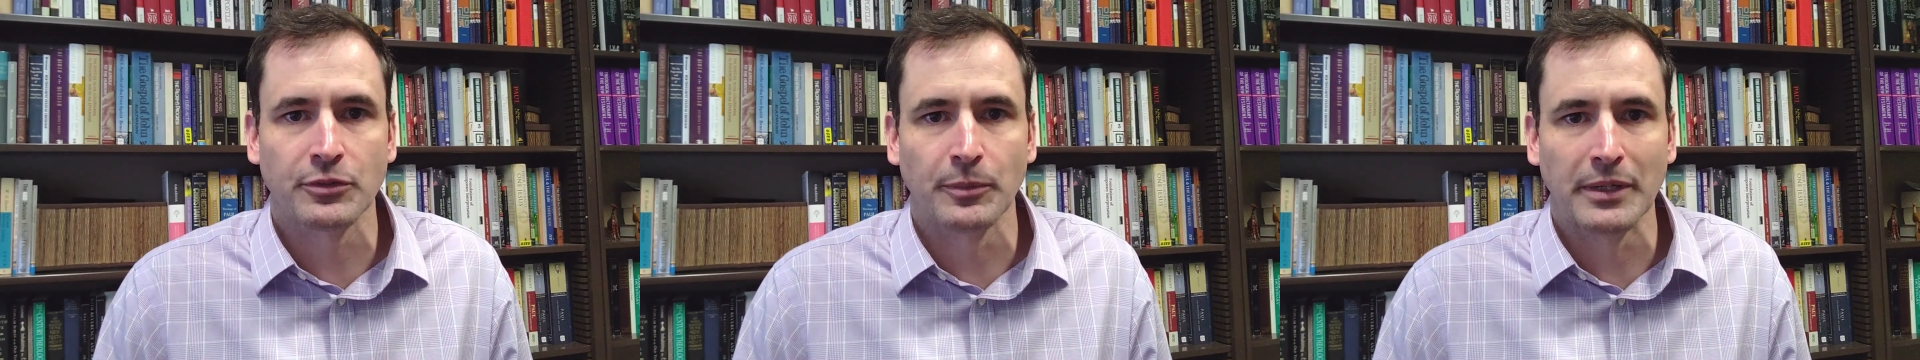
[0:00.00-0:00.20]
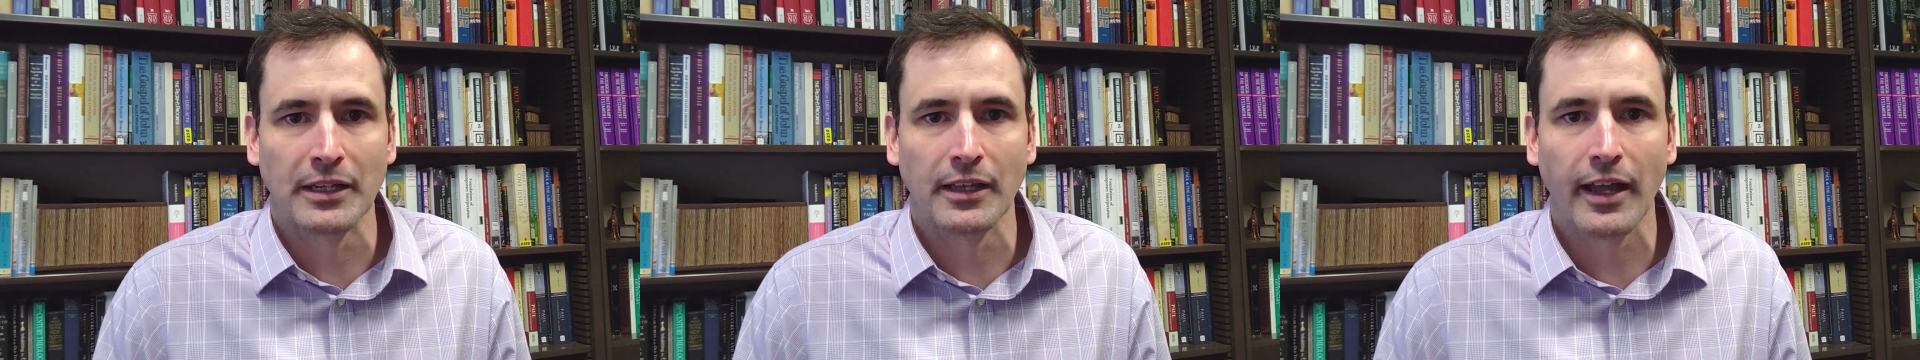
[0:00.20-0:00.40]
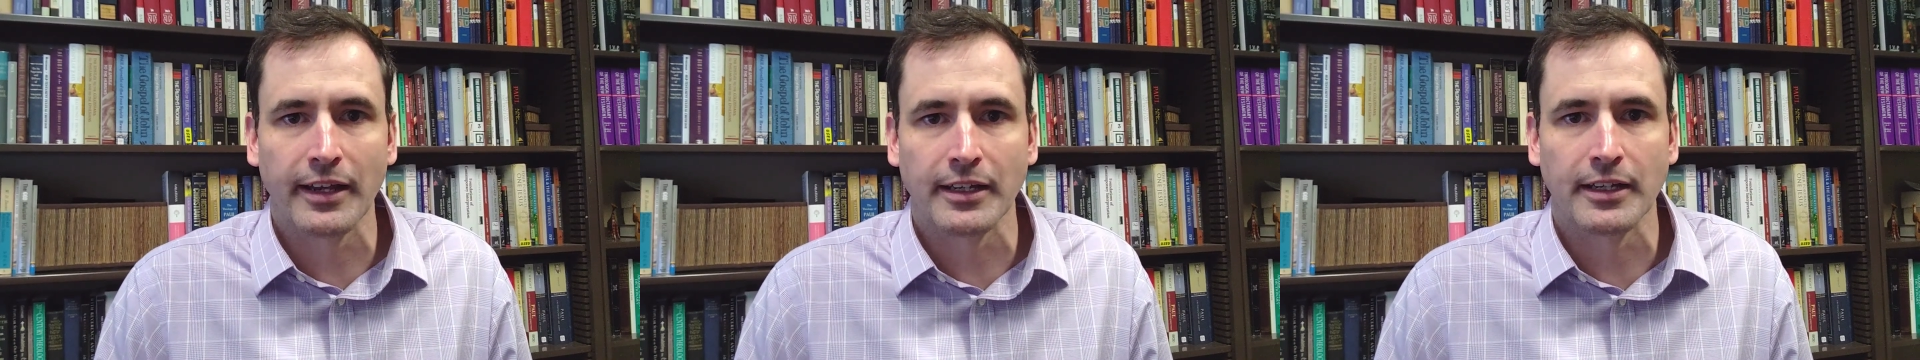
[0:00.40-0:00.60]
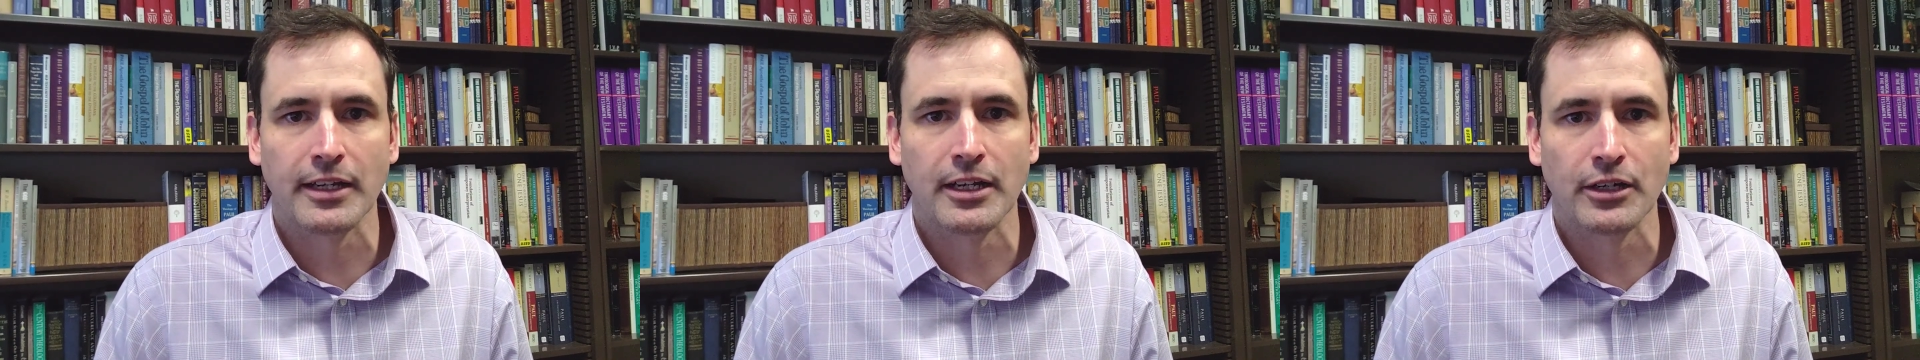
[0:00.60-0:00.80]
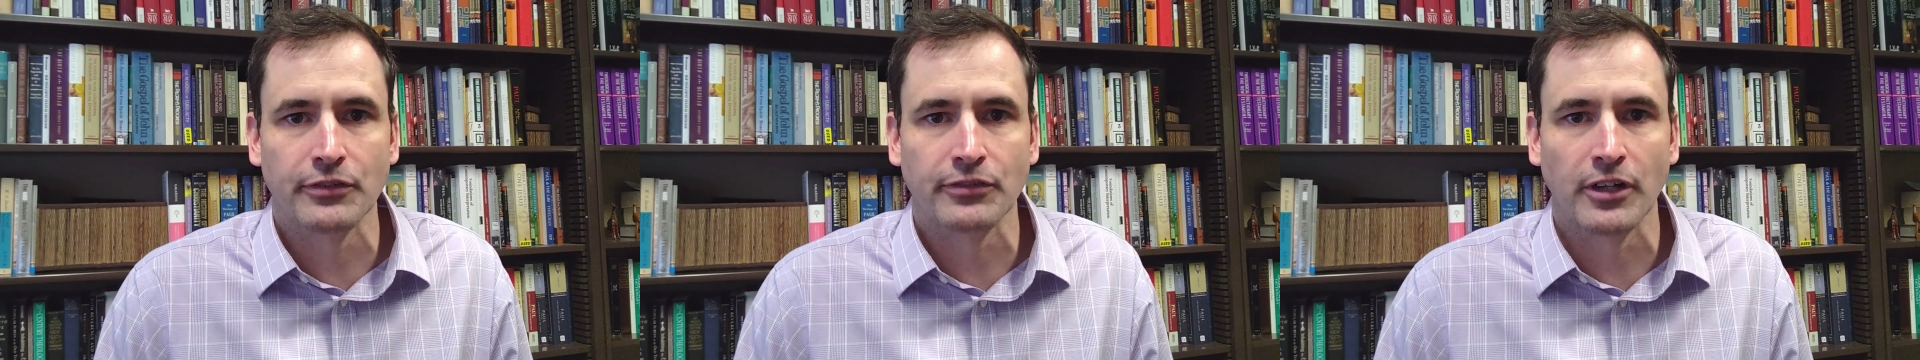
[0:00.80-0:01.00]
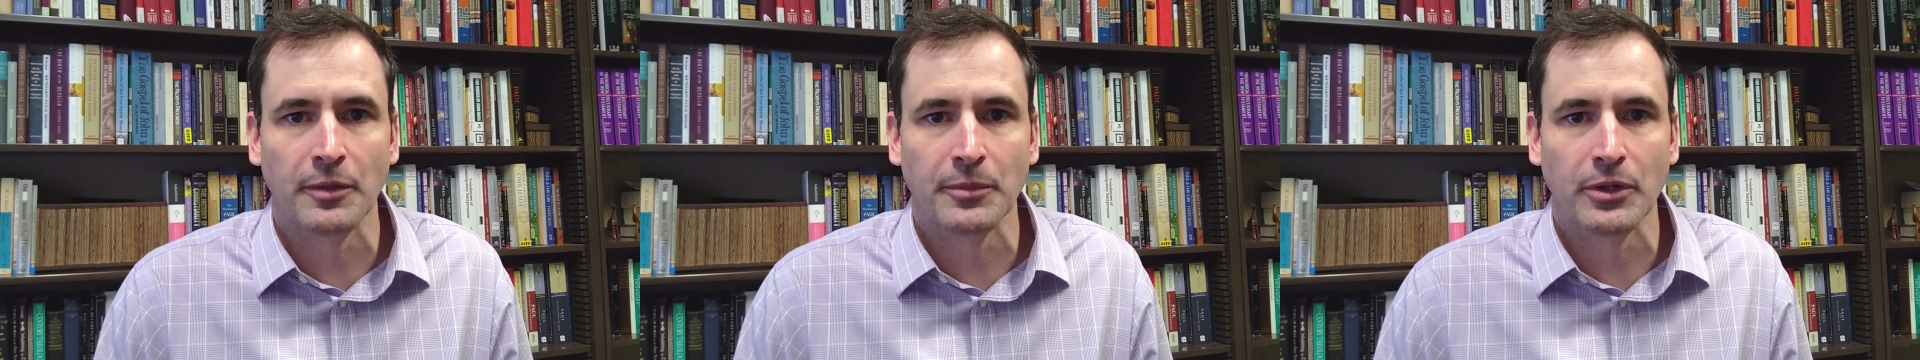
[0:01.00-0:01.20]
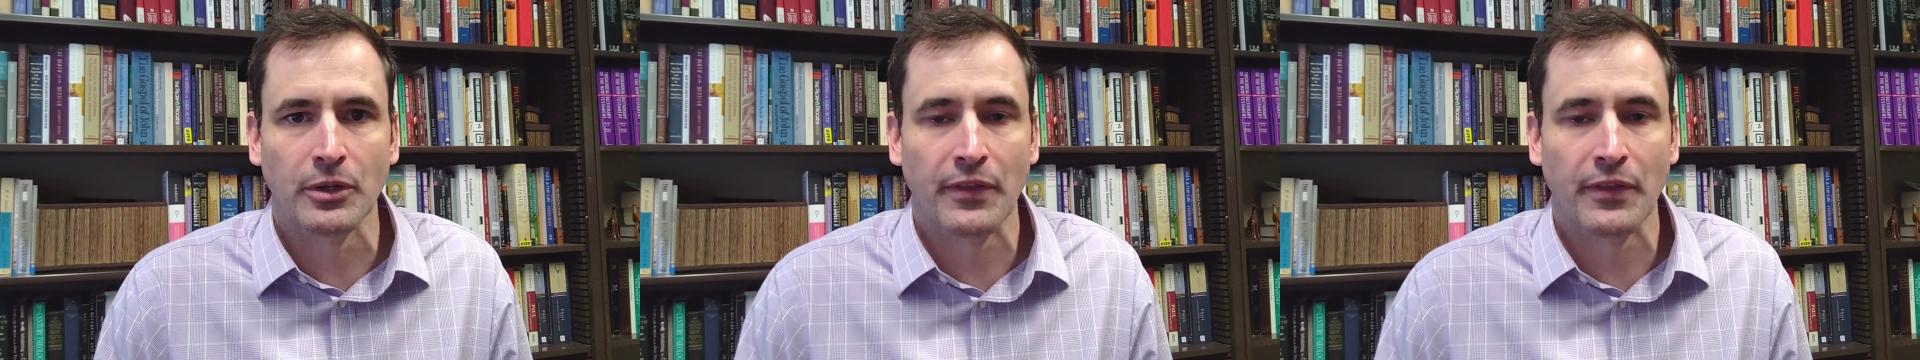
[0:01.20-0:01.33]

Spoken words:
We'll be delighted to hear from you.